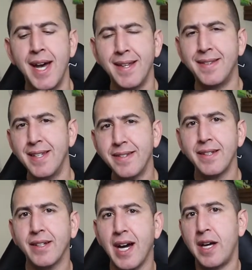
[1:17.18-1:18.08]
This
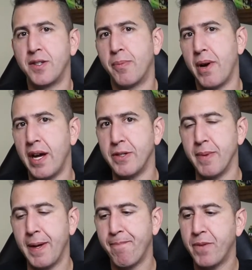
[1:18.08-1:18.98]
little guy surprised
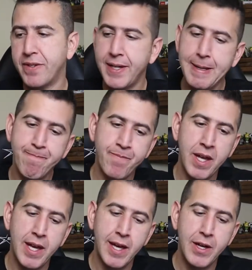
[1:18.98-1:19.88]
me. You see,
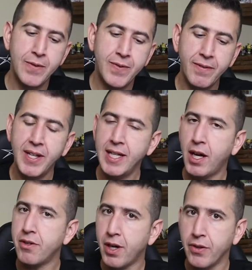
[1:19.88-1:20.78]

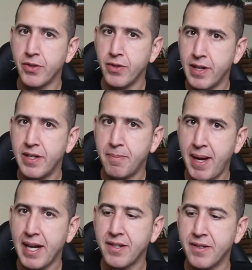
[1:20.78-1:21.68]
$1,500 for these
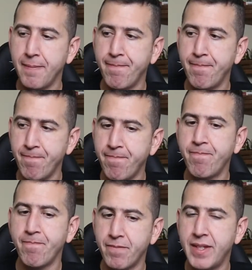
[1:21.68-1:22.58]
specs,
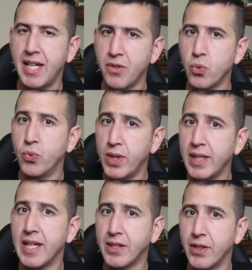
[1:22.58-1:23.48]
that's a
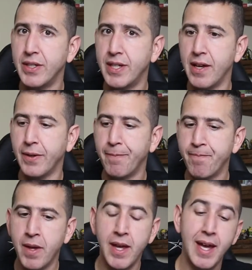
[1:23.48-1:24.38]
really good deal.
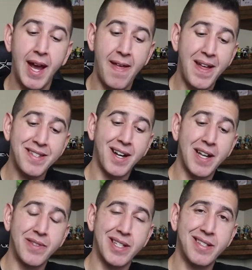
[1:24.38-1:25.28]
And that's not
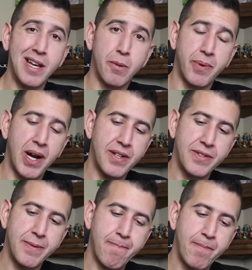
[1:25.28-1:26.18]
even a sale price